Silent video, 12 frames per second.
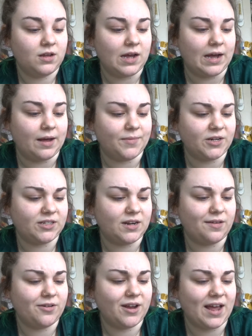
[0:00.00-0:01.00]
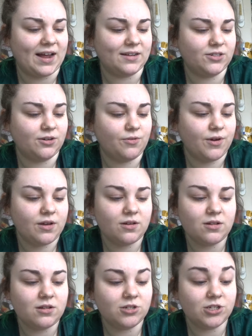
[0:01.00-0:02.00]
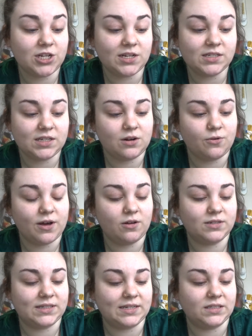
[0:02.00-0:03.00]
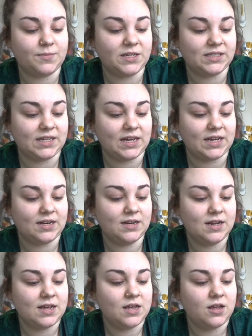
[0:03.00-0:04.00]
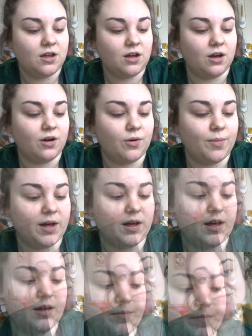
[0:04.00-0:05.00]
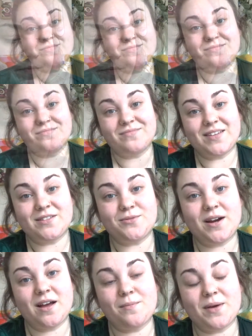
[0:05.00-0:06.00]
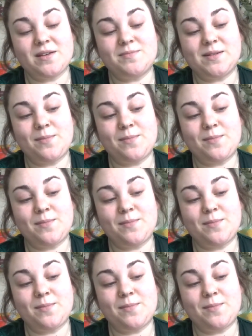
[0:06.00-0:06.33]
There's another castor oil, chia seed oil, sesame seed, jojoba, that's what I got my Ipsy